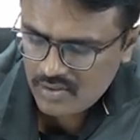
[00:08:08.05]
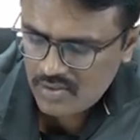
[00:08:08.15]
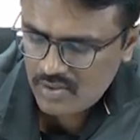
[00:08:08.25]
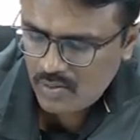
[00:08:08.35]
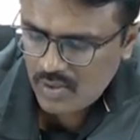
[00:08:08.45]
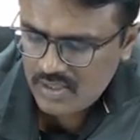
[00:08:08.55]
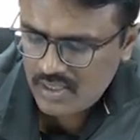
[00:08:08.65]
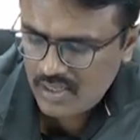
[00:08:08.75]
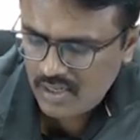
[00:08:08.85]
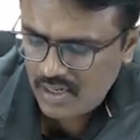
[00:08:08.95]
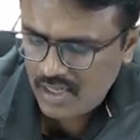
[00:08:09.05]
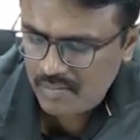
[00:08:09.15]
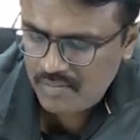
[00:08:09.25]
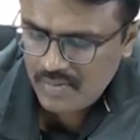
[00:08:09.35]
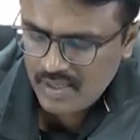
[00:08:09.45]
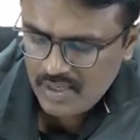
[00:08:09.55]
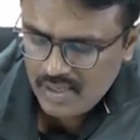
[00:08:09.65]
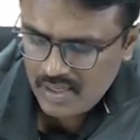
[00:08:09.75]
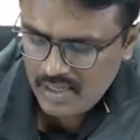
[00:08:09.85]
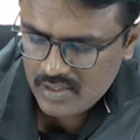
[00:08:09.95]
So what is the drug name?
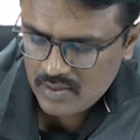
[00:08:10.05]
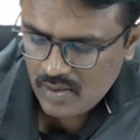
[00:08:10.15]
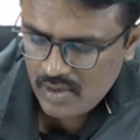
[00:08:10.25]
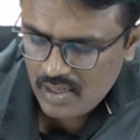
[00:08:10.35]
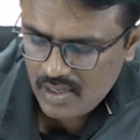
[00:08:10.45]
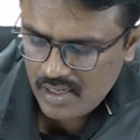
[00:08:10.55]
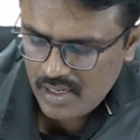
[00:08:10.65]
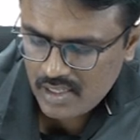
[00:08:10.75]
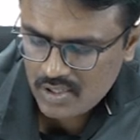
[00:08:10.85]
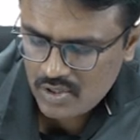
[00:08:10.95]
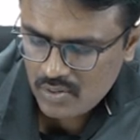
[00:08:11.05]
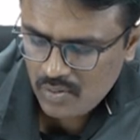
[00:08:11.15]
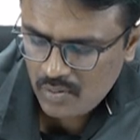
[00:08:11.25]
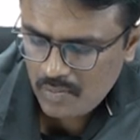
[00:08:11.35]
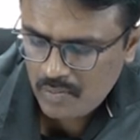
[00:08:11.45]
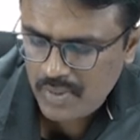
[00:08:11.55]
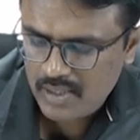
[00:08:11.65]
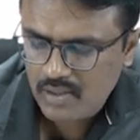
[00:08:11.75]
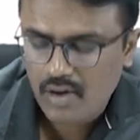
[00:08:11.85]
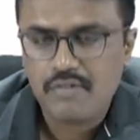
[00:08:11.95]
It is called
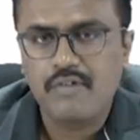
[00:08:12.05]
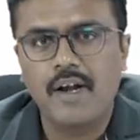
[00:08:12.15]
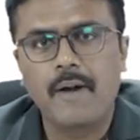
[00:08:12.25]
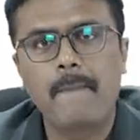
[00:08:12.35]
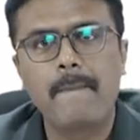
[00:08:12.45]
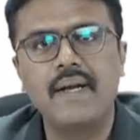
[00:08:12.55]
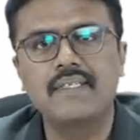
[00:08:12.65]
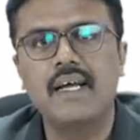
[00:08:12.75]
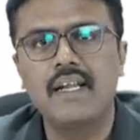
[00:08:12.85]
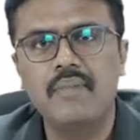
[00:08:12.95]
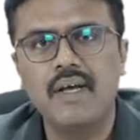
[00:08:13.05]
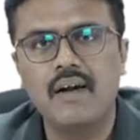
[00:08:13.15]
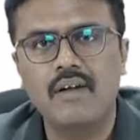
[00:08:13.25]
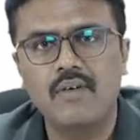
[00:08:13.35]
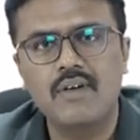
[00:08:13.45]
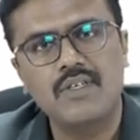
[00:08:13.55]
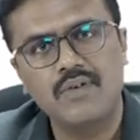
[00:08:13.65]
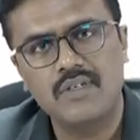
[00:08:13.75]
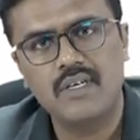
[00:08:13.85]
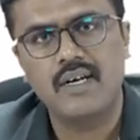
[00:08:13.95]
dextromethorphan. It's an NMD antagonist
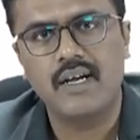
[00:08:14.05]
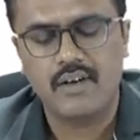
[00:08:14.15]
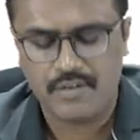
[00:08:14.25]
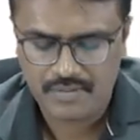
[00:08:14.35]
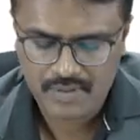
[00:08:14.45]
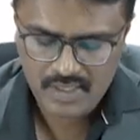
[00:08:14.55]
used in dry cough.